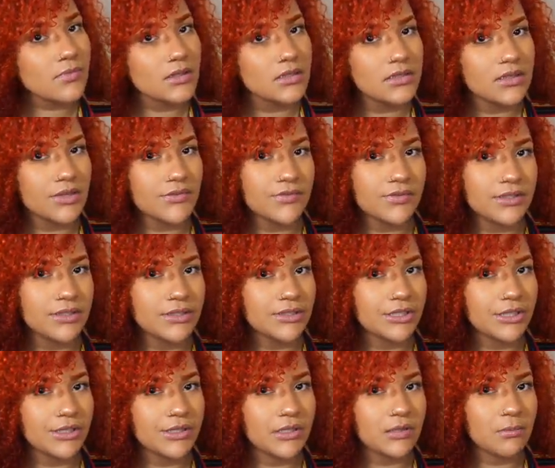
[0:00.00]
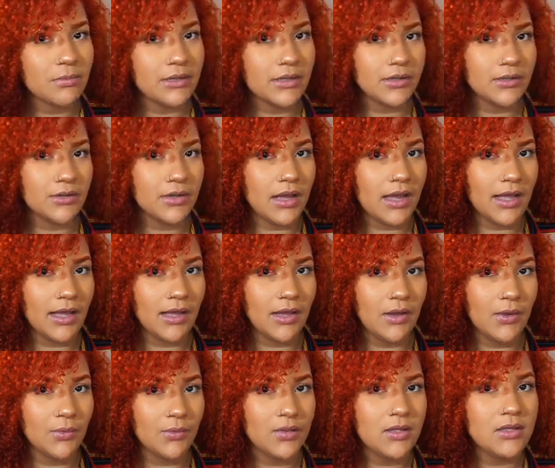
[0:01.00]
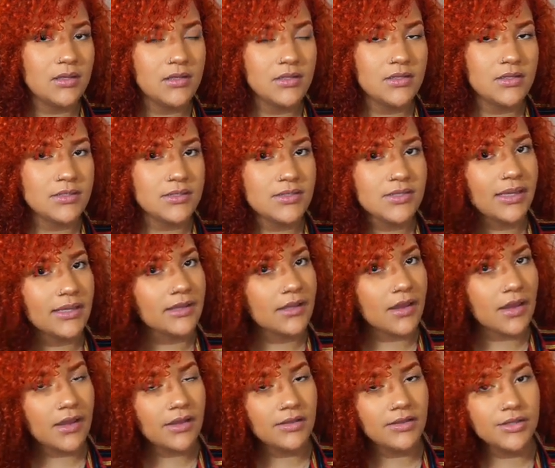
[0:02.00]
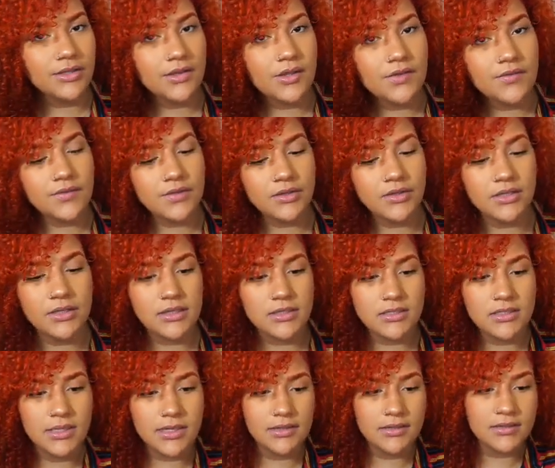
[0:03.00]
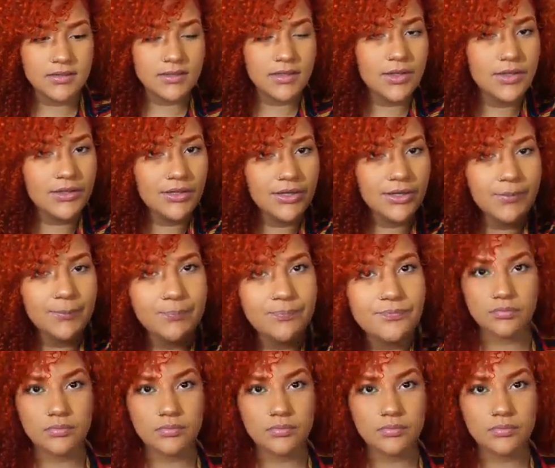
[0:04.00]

definitely learned about how to get that color if you're looking to get this color.